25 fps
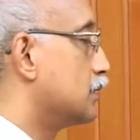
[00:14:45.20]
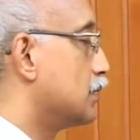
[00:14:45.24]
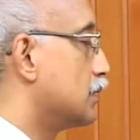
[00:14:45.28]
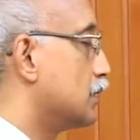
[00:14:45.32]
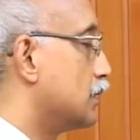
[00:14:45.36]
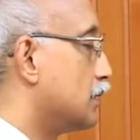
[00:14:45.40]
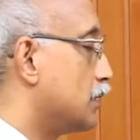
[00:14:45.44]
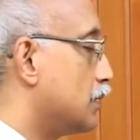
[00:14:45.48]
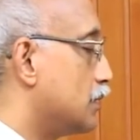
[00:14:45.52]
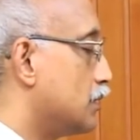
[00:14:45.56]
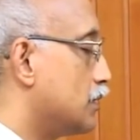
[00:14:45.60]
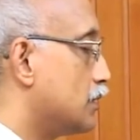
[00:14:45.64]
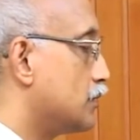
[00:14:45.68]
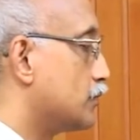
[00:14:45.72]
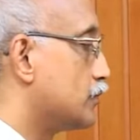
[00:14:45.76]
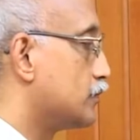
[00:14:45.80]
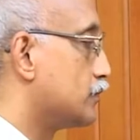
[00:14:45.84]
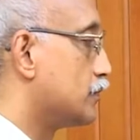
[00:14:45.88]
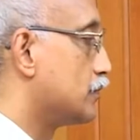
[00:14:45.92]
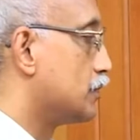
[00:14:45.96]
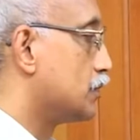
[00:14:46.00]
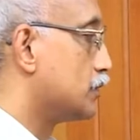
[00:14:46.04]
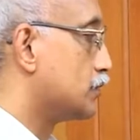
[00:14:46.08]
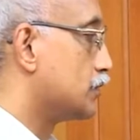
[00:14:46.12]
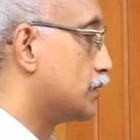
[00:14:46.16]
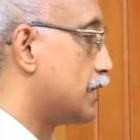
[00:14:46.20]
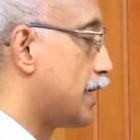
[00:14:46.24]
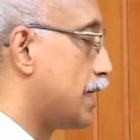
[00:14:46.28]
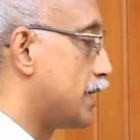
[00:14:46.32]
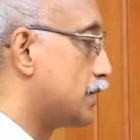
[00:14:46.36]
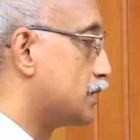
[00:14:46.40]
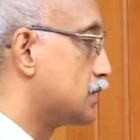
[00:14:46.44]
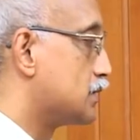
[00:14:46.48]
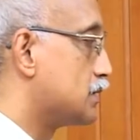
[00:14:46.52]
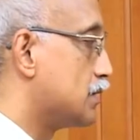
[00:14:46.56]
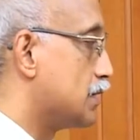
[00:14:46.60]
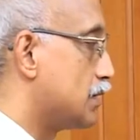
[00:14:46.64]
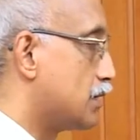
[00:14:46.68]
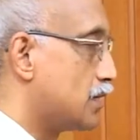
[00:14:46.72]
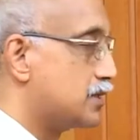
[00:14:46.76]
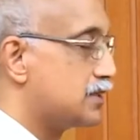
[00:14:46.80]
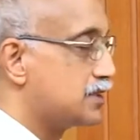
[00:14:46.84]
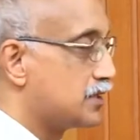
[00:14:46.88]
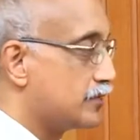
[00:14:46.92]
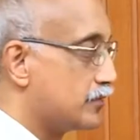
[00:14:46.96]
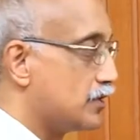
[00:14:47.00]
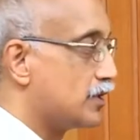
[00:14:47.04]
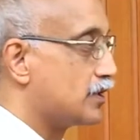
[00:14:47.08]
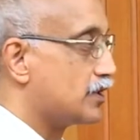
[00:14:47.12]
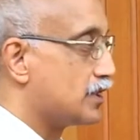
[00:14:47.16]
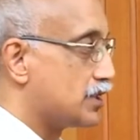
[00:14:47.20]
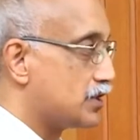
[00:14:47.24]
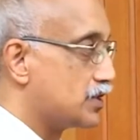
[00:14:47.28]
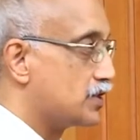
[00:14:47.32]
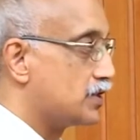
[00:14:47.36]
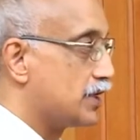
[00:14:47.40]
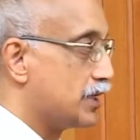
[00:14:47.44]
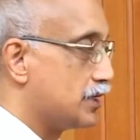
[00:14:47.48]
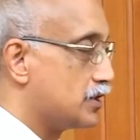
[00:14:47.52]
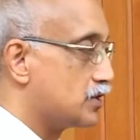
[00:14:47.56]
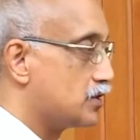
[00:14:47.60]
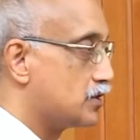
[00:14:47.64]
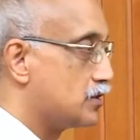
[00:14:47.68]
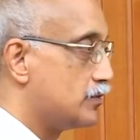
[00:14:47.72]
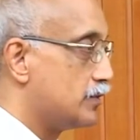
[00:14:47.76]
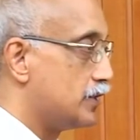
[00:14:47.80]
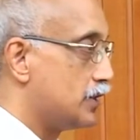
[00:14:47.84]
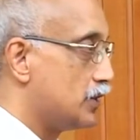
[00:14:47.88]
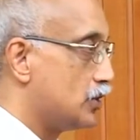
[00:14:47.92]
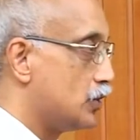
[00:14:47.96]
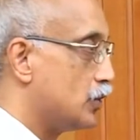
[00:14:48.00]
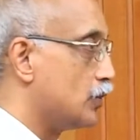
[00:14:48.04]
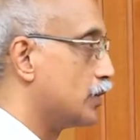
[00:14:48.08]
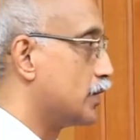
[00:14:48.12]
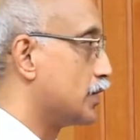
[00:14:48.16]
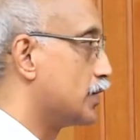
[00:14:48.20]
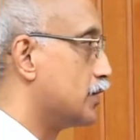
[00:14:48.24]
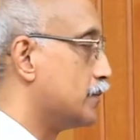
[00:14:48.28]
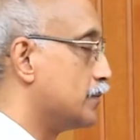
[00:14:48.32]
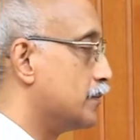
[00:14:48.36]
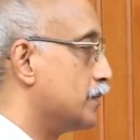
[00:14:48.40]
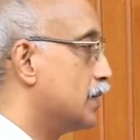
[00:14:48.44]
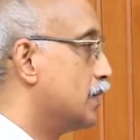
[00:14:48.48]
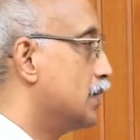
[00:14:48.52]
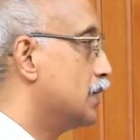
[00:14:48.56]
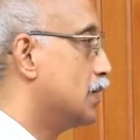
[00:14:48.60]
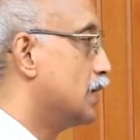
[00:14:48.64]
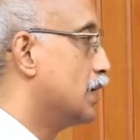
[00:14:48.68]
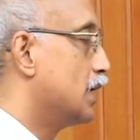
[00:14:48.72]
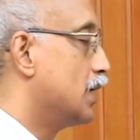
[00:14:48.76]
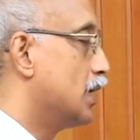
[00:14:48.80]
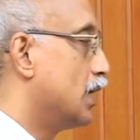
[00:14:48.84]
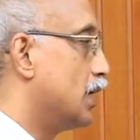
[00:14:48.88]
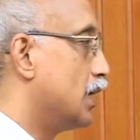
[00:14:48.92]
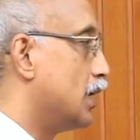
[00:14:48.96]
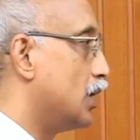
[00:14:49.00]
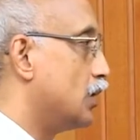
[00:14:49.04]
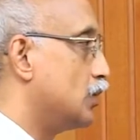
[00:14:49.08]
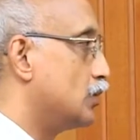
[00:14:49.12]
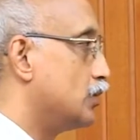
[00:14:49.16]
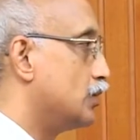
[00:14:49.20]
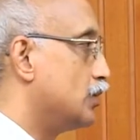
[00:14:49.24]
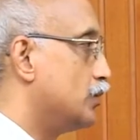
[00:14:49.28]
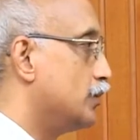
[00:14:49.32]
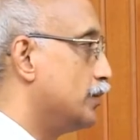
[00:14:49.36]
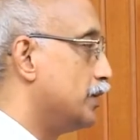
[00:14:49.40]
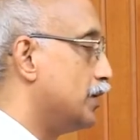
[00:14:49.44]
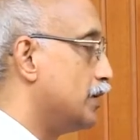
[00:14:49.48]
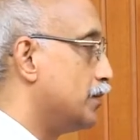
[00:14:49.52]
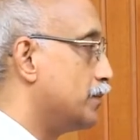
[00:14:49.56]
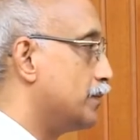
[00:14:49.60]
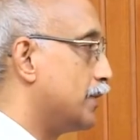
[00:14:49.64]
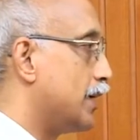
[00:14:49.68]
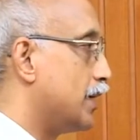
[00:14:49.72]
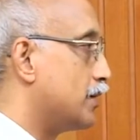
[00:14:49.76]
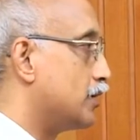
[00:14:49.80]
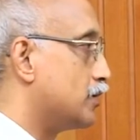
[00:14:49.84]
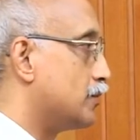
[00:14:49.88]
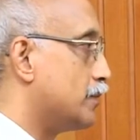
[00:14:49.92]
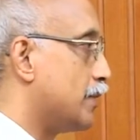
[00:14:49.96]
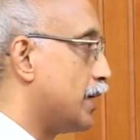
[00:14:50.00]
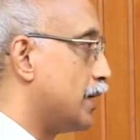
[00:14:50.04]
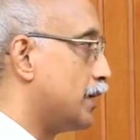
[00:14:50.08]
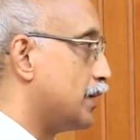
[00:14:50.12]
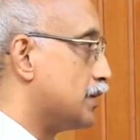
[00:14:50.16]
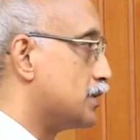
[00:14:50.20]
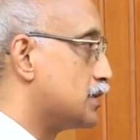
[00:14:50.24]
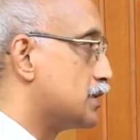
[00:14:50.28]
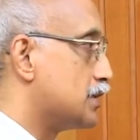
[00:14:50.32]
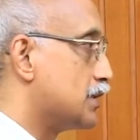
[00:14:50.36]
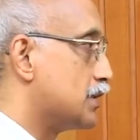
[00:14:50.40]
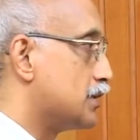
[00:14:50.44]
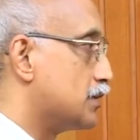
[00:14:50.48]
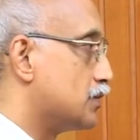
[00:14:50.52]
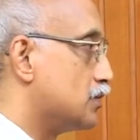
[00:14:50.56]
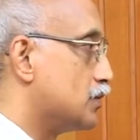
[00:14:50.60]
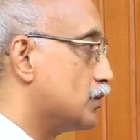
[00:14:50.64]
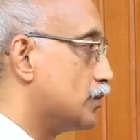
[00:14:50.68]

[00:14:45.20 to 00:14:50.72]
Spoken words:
of that, there are several constraints to be overcome. How do we plan to manage that?